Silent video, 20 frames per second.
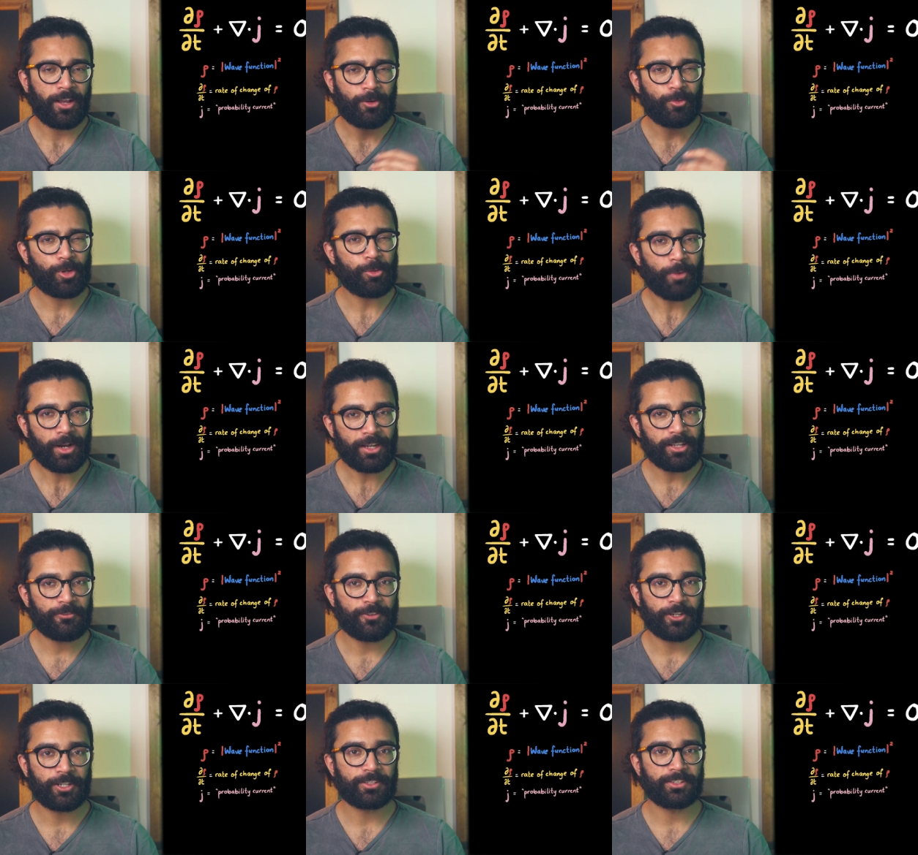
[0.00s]
We might
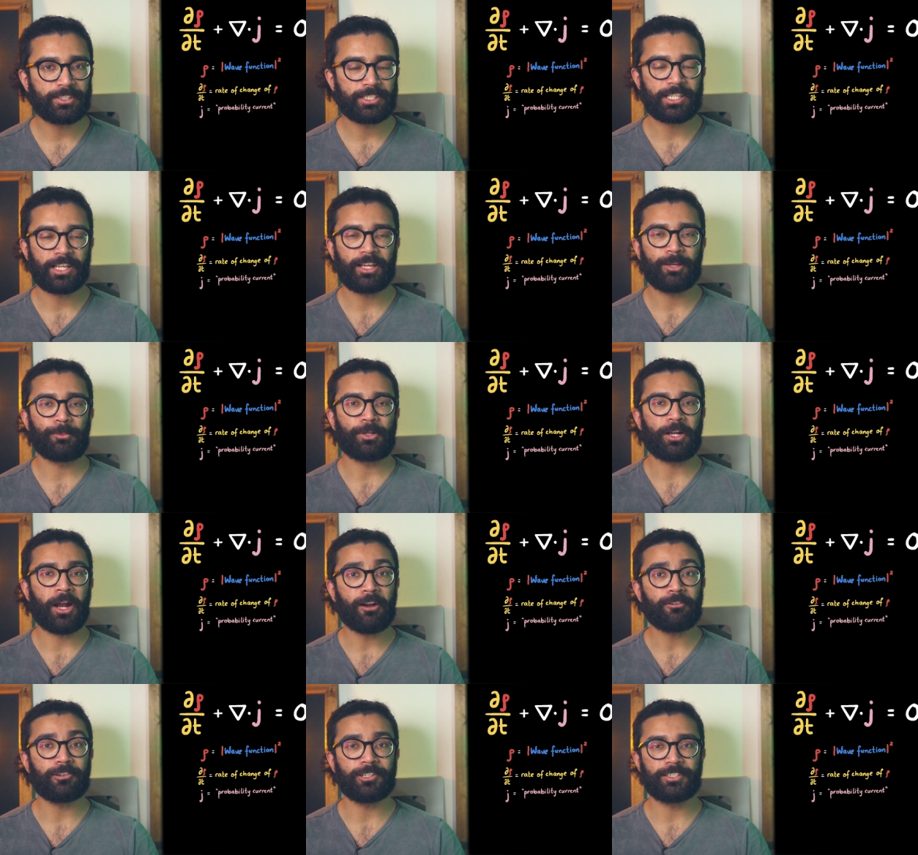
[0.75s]
have heard the term
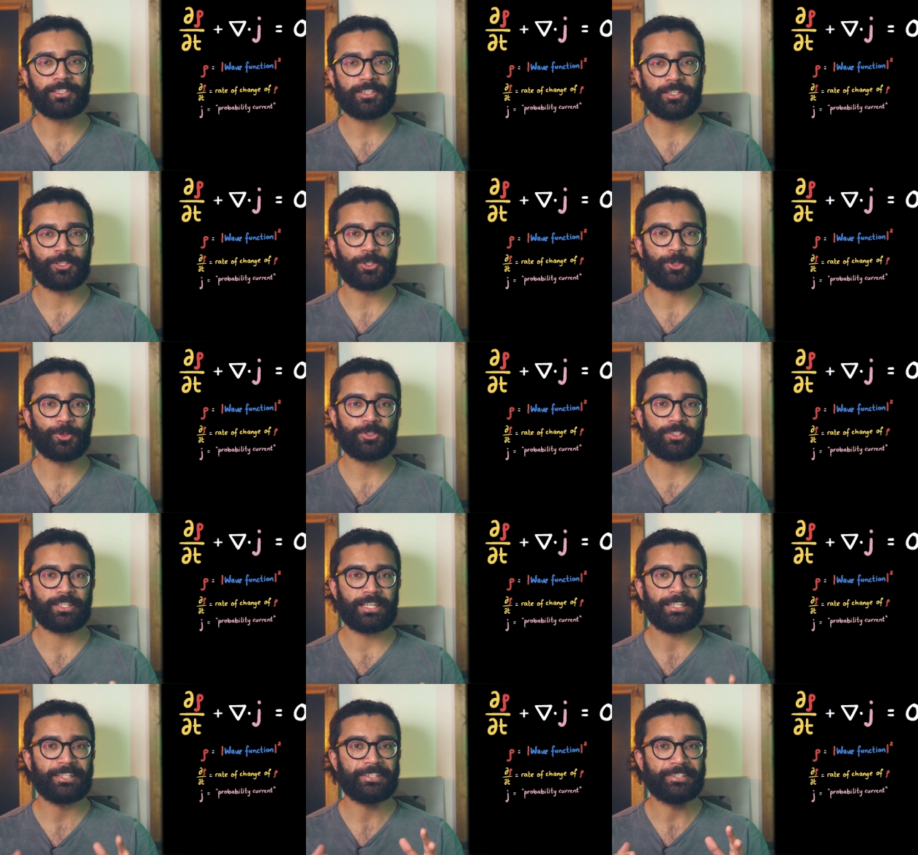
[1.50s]
current
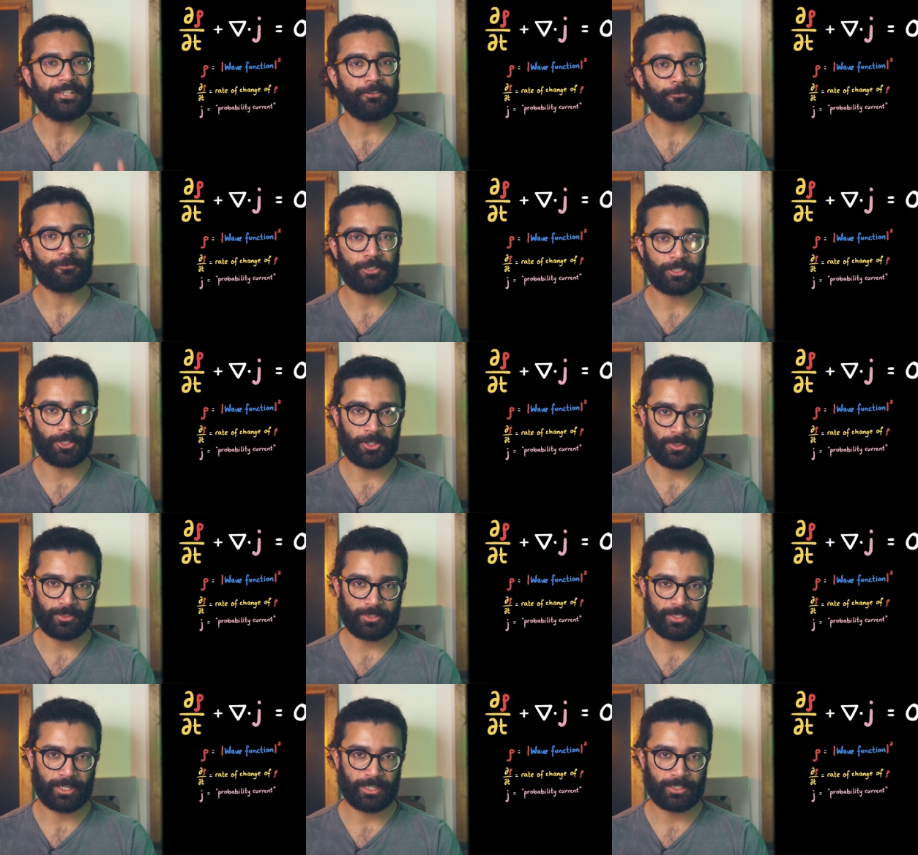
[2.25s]
used in a different
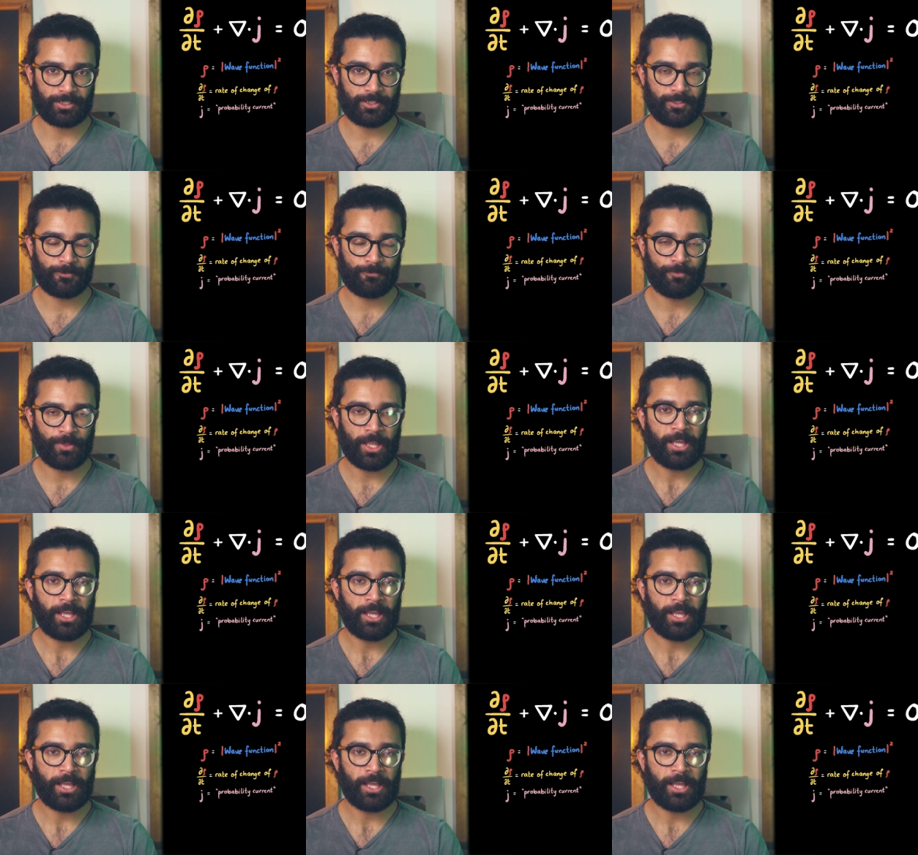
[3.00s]
context